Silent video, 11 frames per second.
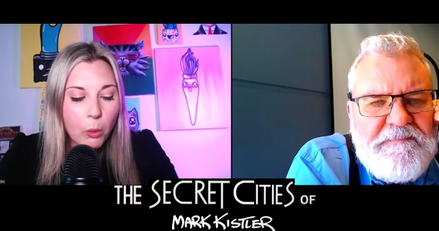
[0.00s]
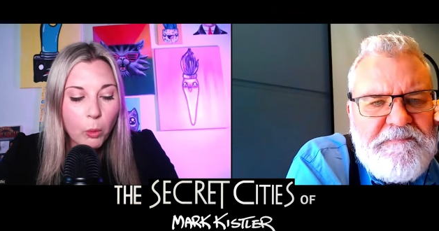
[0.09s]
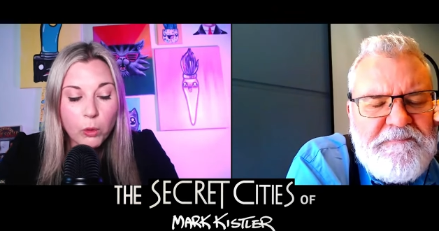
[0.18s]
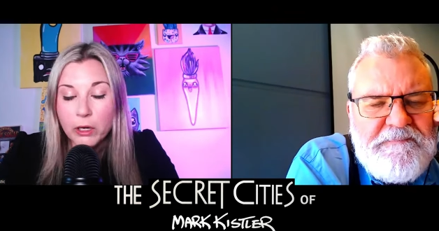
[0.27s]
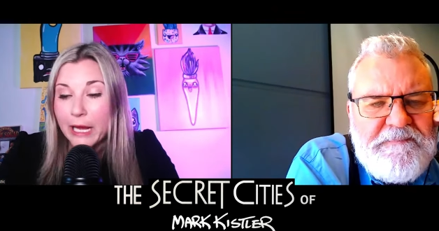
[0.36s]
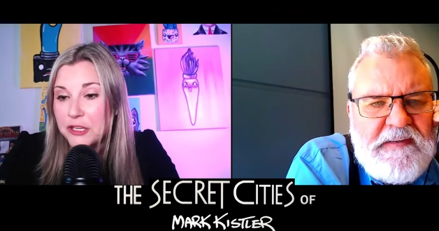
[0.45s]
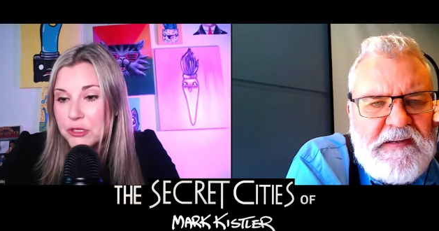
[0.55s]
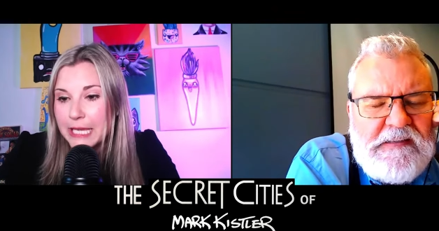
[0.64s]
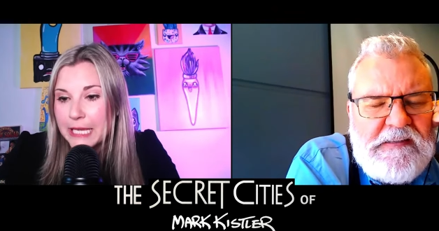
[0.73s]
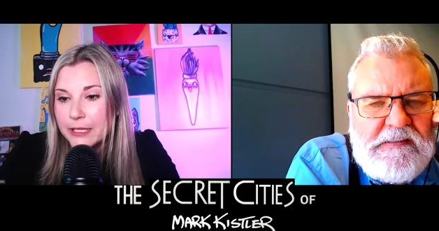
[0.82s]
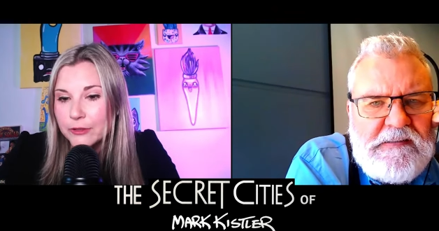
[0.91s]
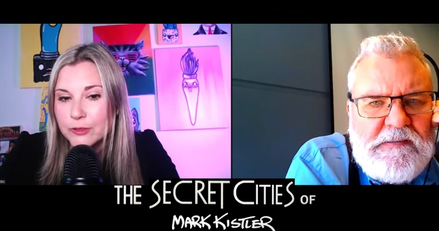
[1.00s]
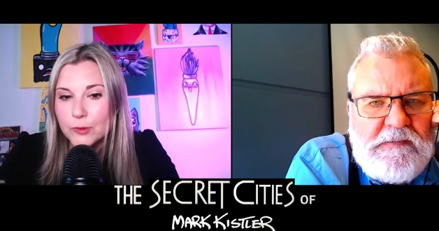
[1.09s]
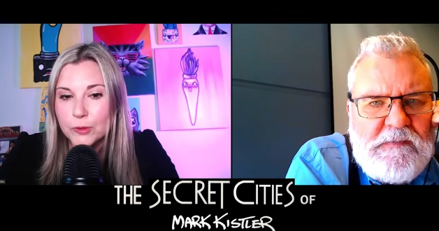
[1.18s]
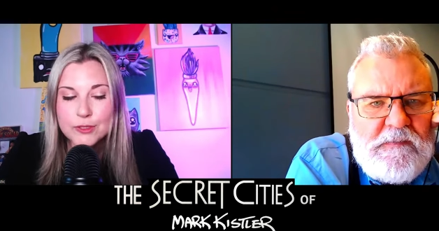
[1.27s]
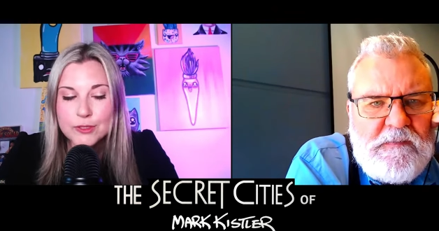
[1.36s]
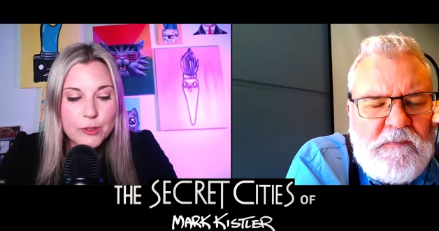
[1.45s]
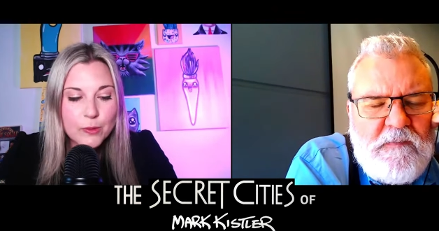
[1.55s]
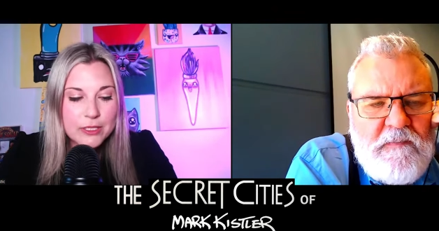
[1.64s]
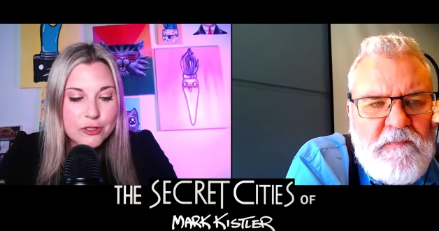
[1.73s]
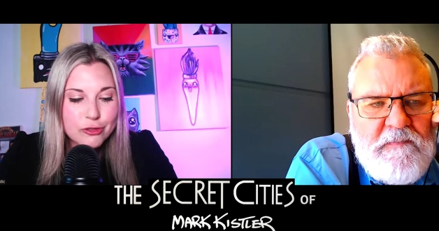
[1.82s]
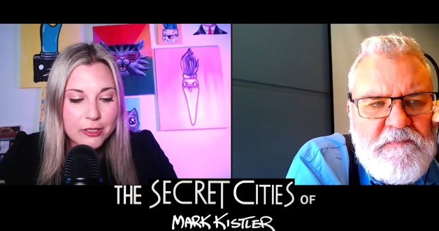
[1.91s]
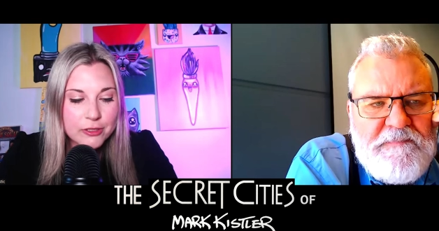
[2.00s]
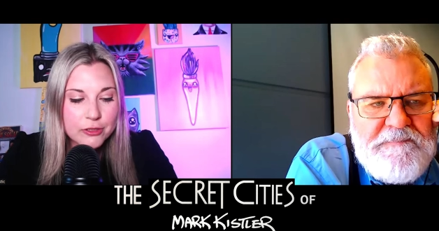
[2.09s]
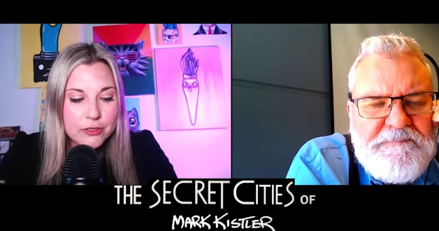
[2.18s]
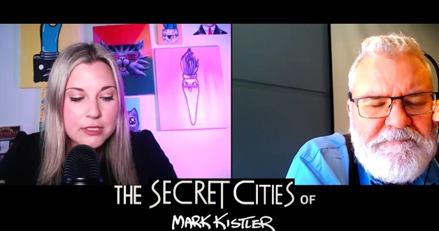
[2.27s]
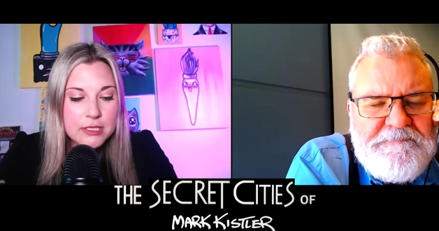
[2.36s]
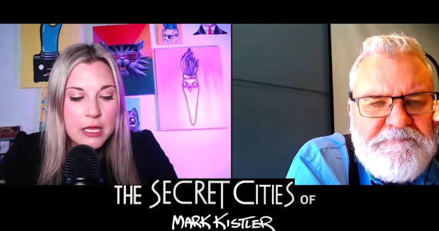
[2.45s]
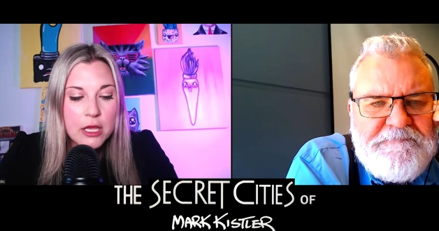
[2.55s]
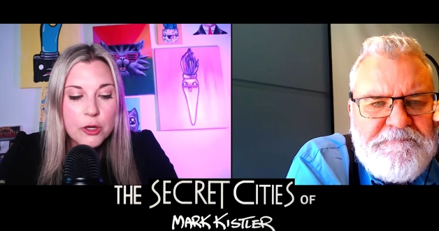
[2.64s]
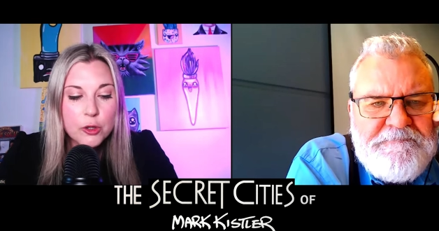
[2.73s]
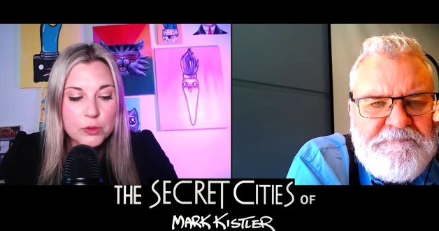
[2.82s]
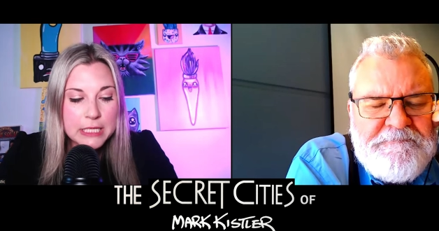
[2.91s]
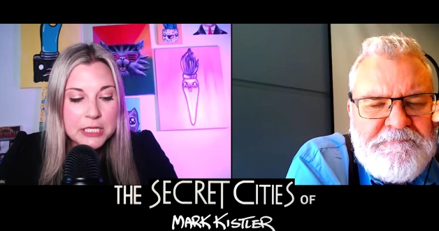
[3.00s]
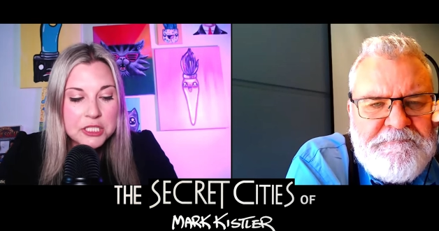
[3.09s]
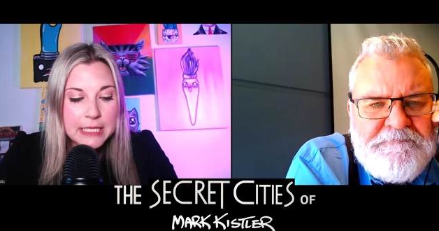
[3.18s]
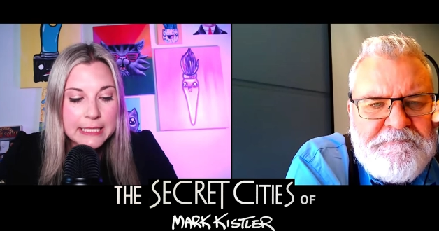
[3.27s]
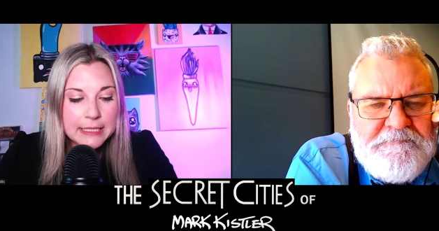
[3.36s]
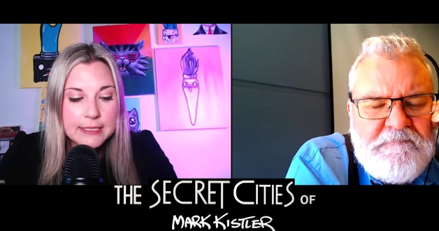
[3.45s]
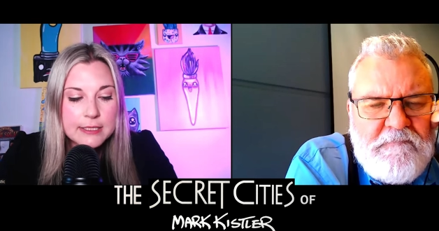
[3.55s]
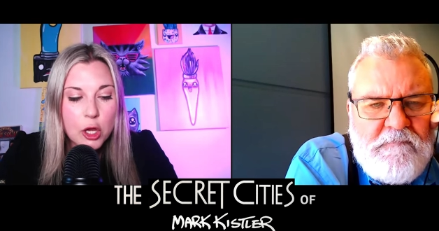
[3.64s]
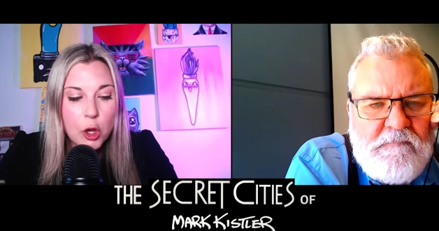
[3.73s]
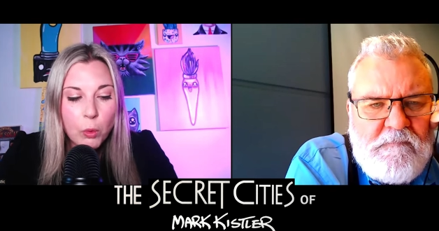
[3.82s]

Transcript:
Speaker 1: or educators or studio instructors who teach to kids,